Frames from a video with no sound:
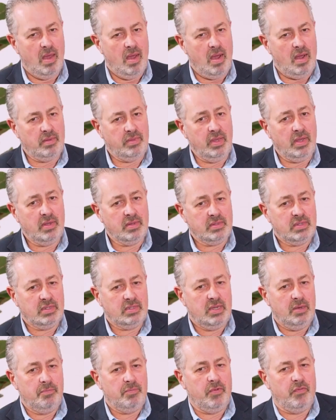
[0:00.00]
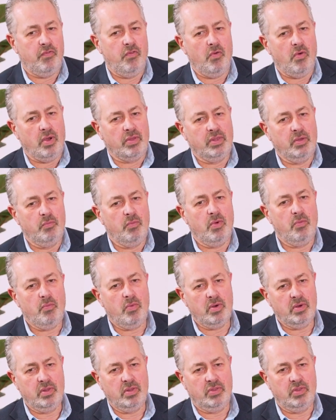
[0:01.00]
I think, as I said before, I think
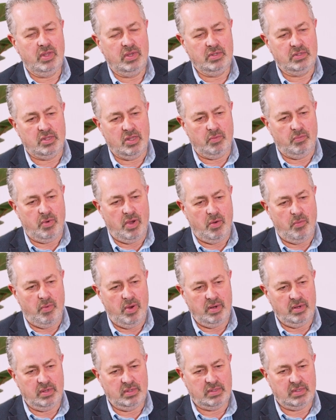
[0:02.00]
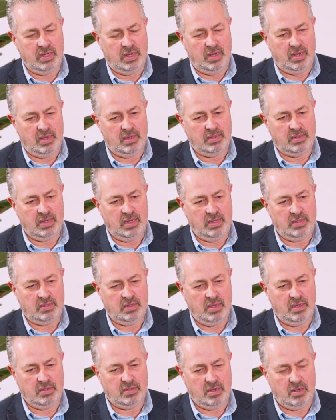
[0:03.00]
one of the things that we're witnessing is
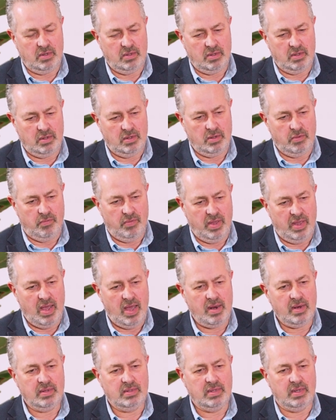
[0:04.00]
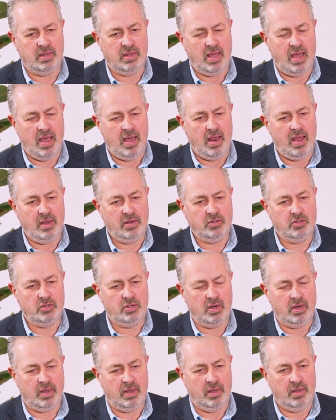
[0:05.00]
that the reality that
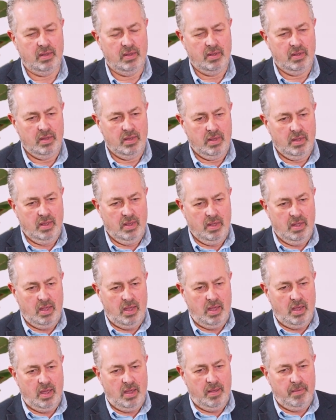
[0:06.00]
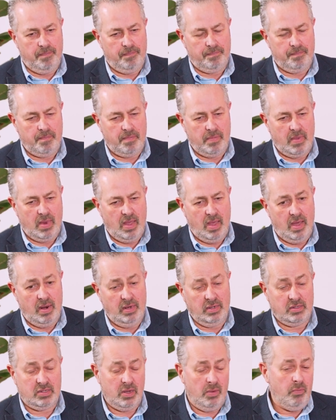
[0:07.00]
actually, and
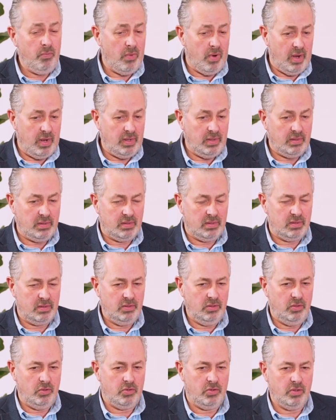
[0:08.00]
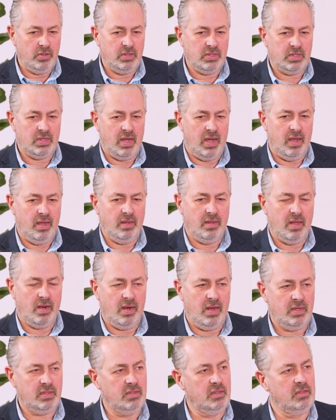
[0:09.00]
in some ways, you could say the
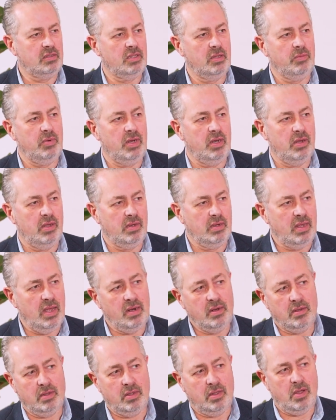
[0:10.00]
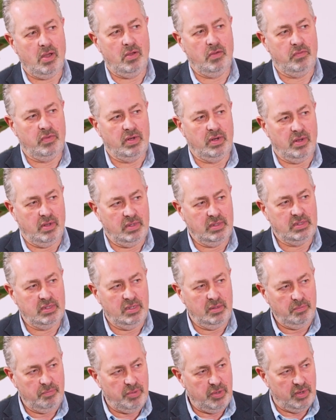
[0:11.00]
lessons that we learned out of the
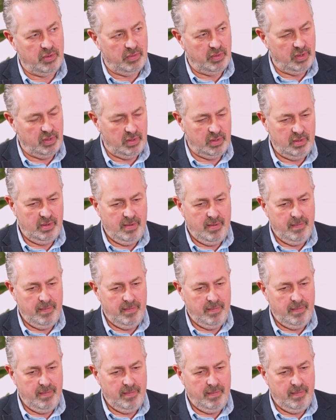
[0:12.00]
COVID-19 period.